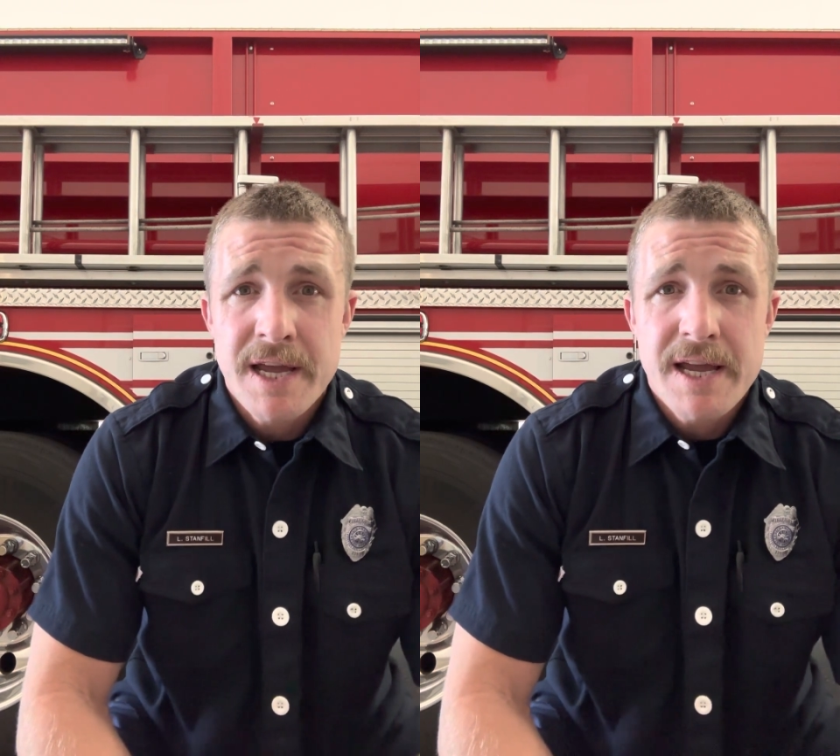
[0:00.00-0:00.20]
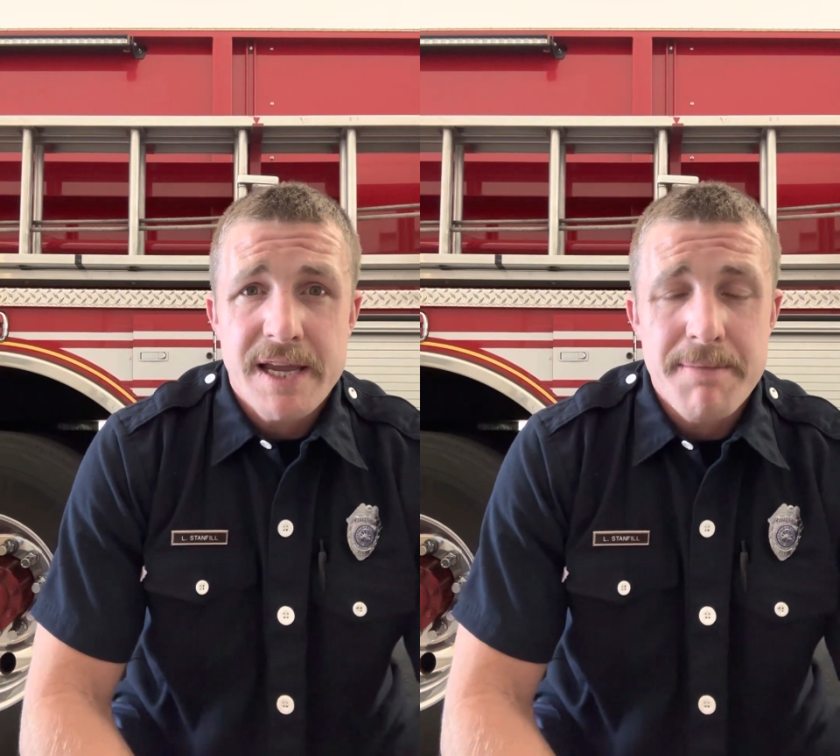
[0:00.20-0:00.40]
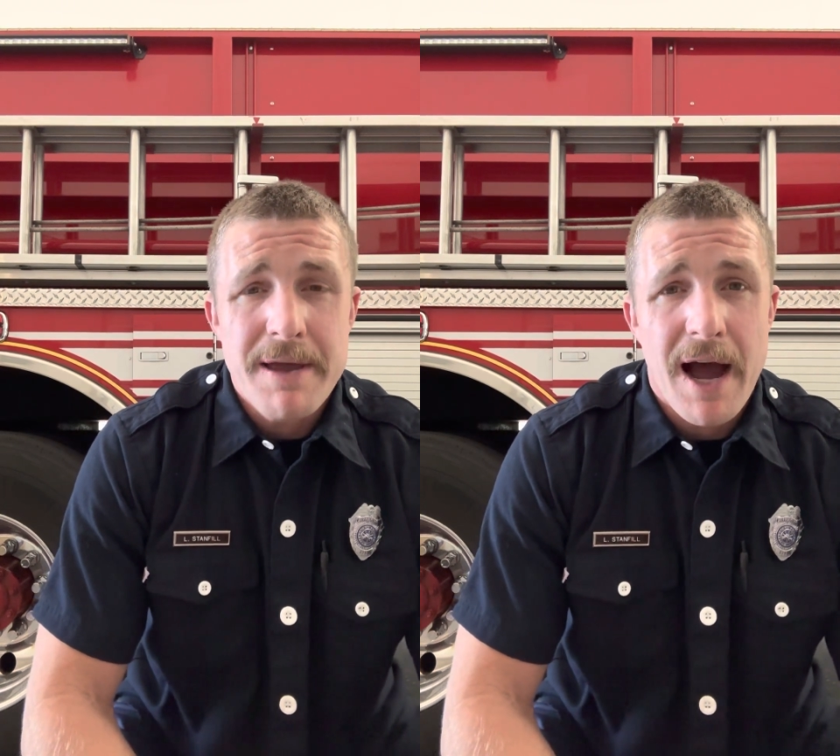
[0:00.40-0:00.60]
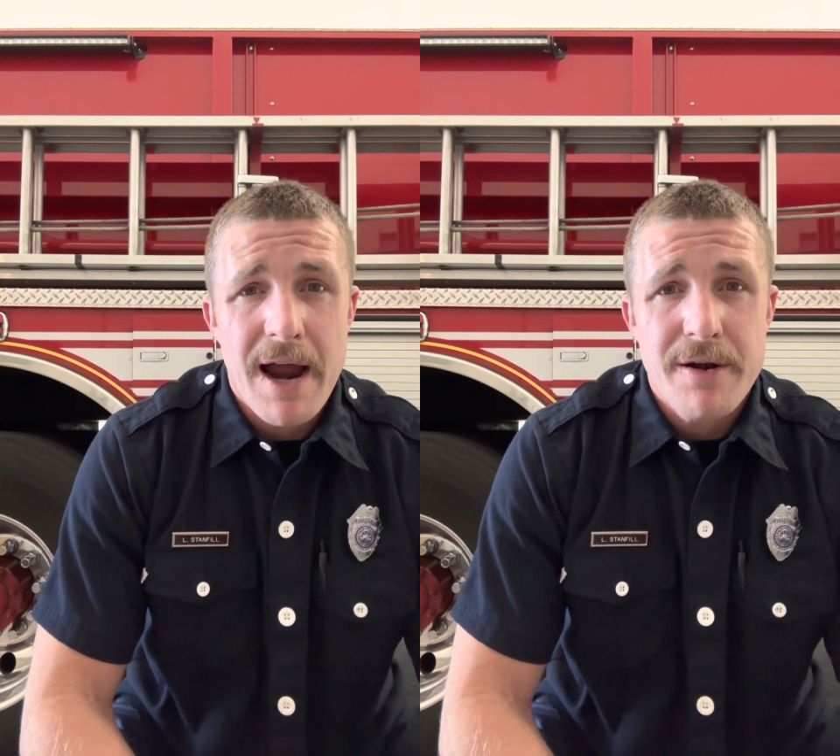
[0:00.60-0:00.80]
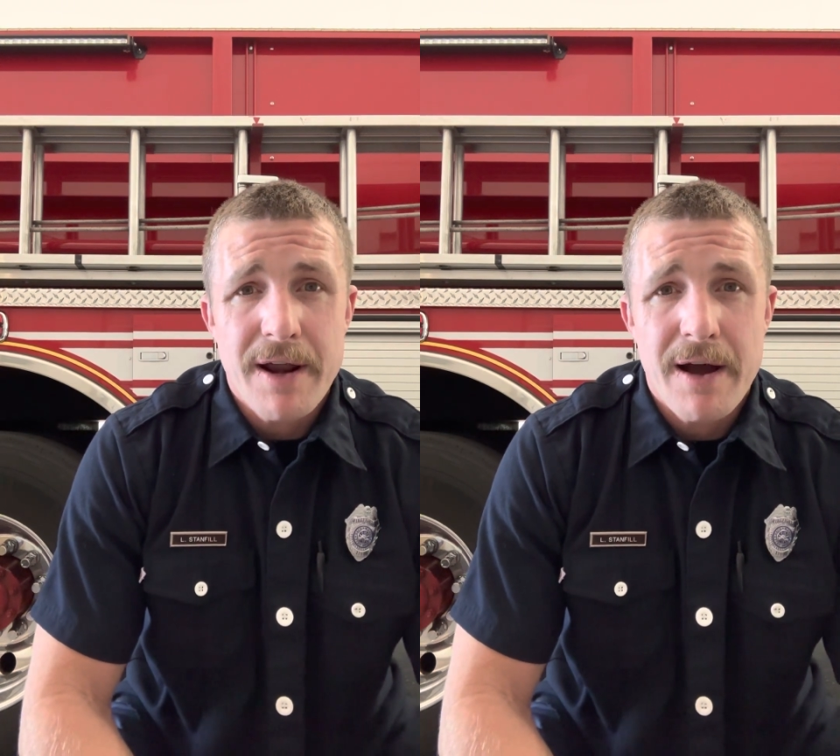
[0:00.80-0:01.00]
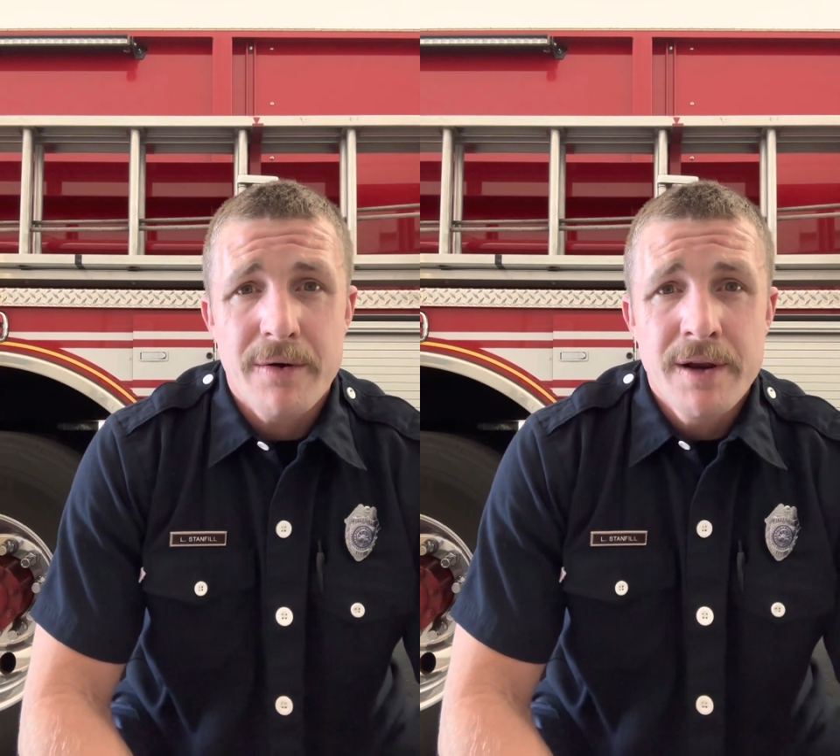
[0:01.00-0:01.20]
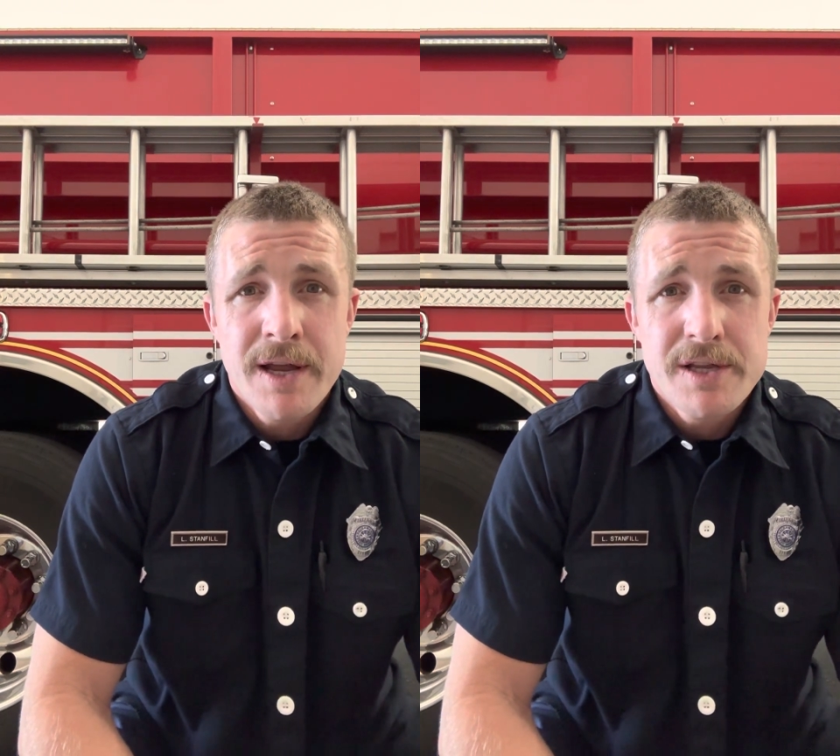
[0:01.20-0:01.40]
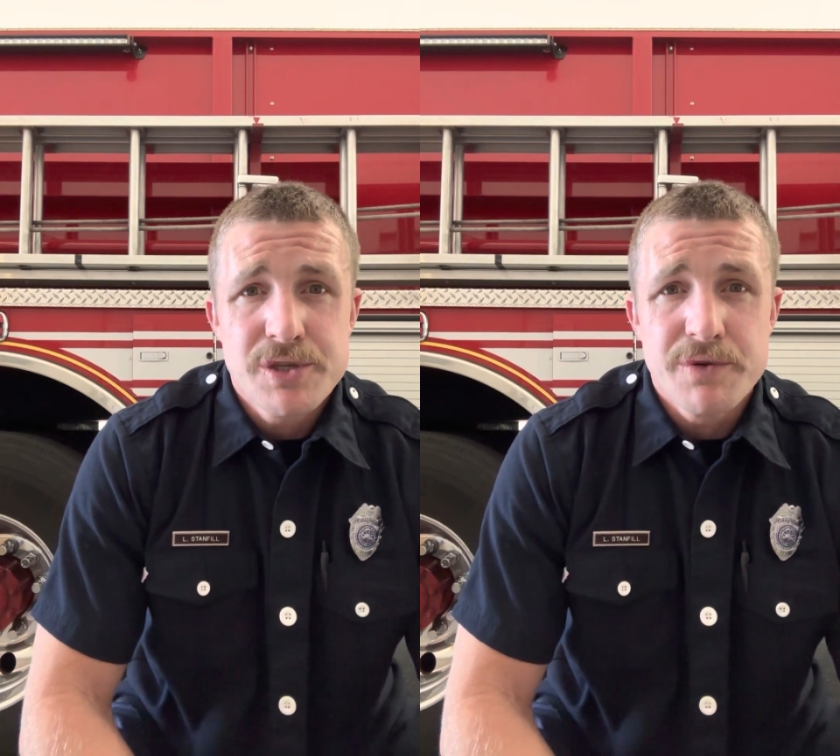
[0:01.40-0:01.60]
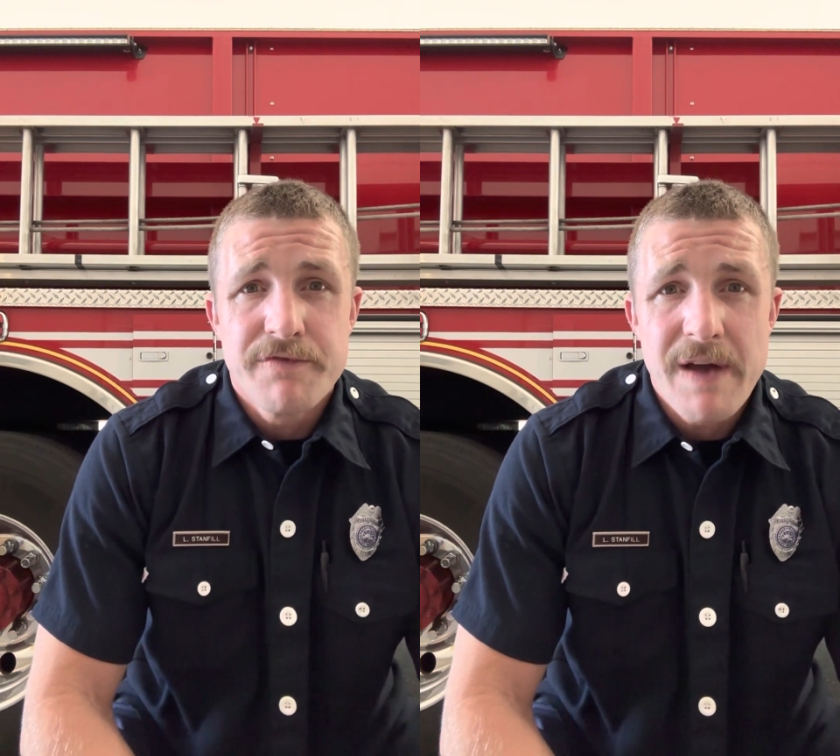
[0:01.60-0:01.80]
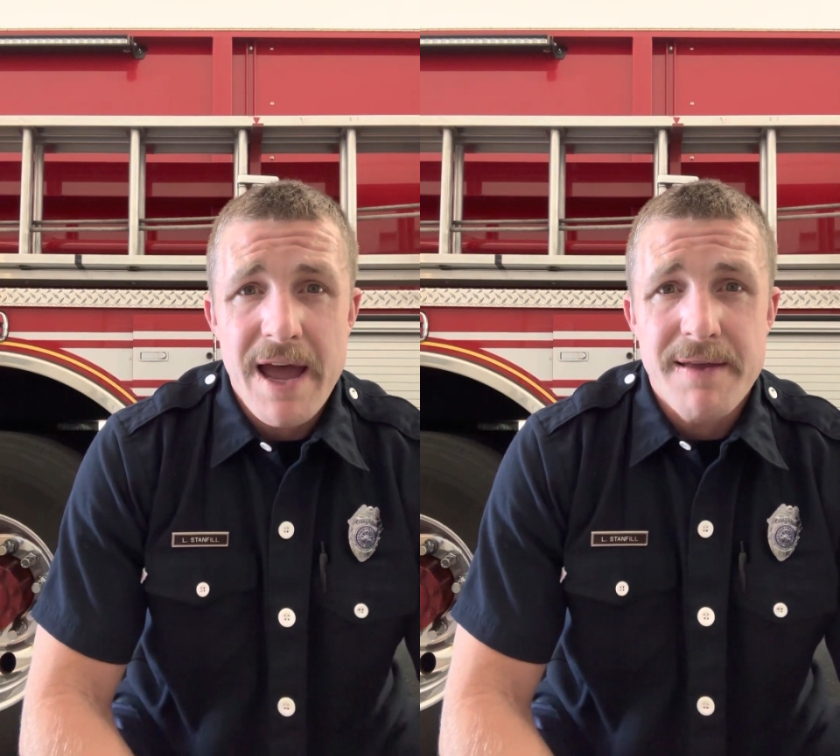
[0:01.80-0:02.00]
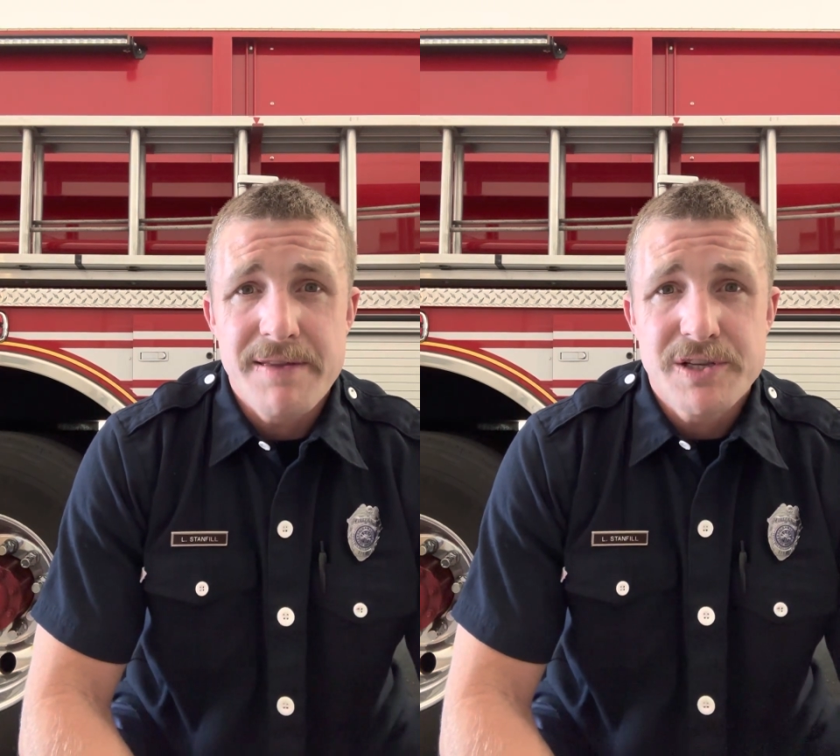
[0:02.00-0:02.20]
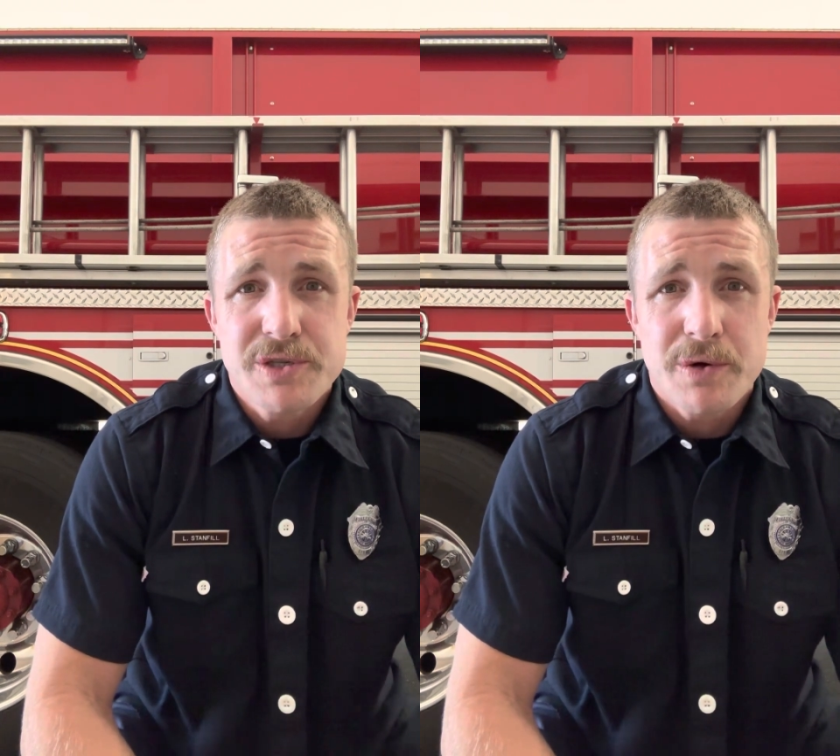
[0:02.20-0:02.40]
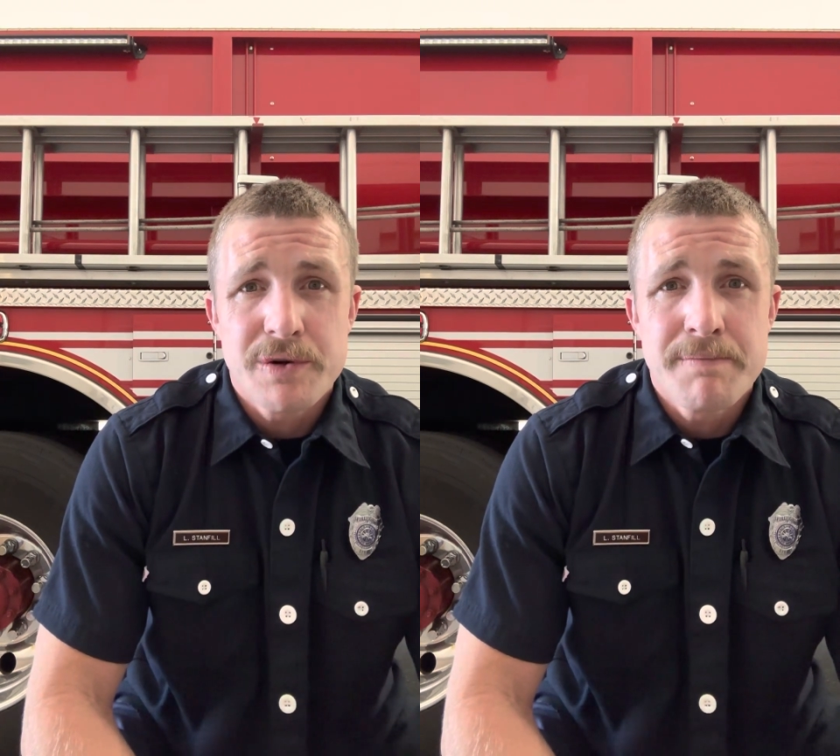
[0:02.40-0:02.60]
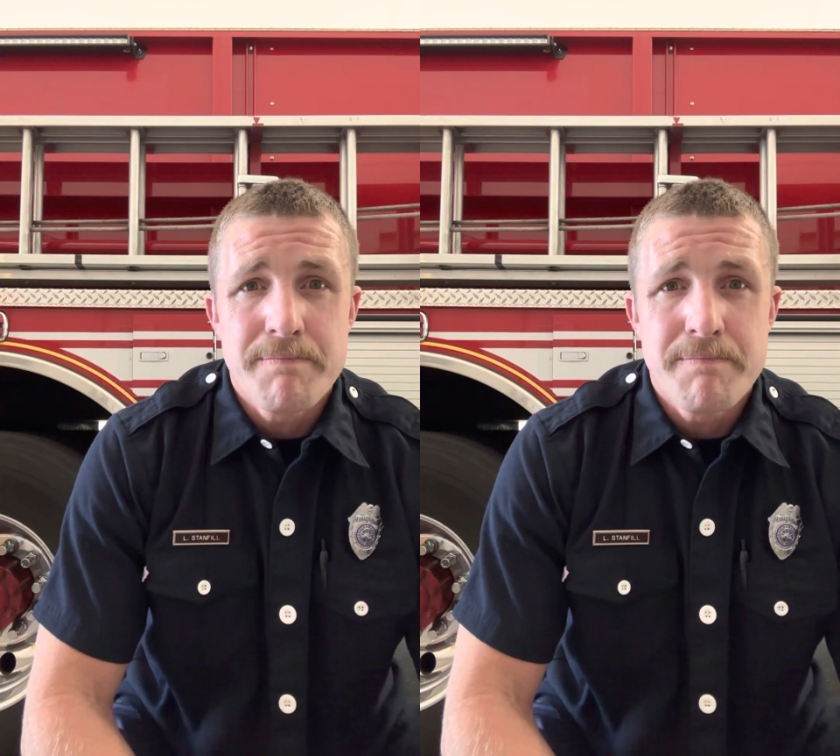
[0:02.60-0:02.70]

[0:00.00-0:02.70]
can be hired out to vet certain